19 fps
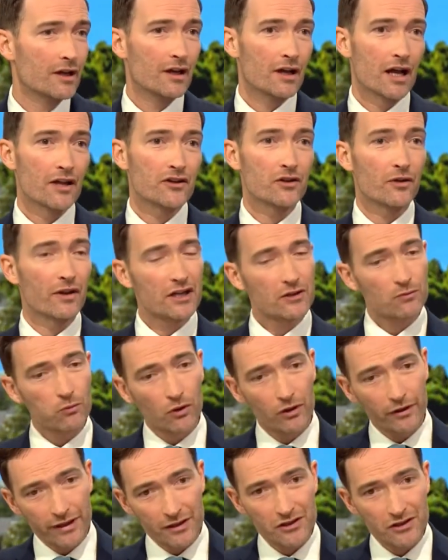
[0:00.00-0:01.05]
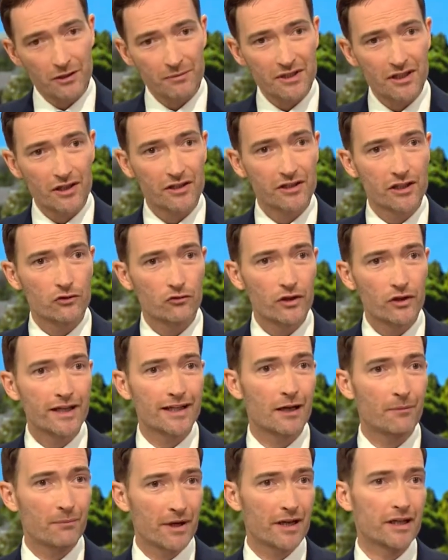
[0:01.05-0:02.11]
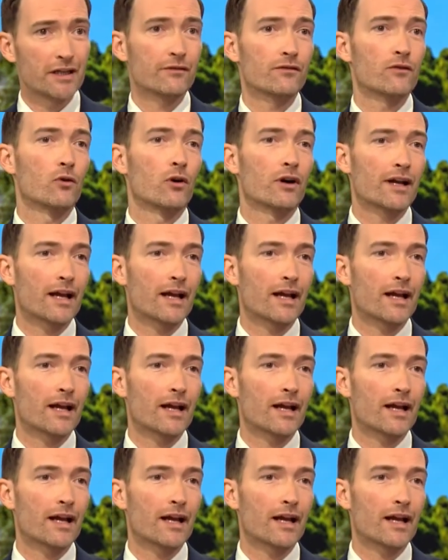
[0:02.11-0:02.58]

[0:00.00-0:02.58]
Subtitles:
And so that's what the Alzheimer Society is really campaigning for.